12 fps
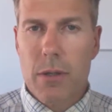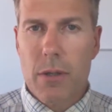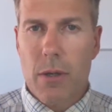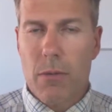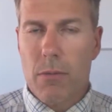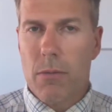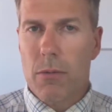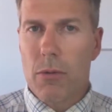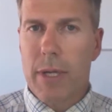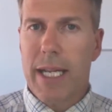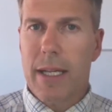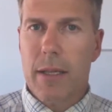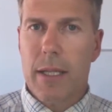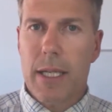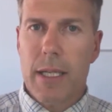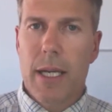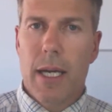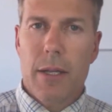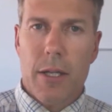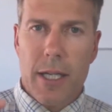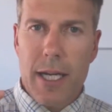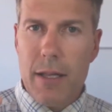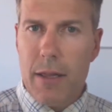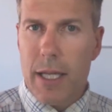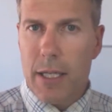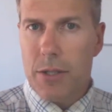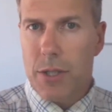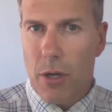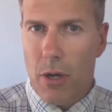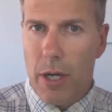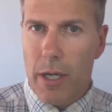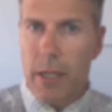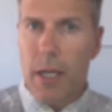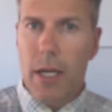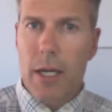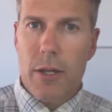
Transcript: you know, looking at the key things that I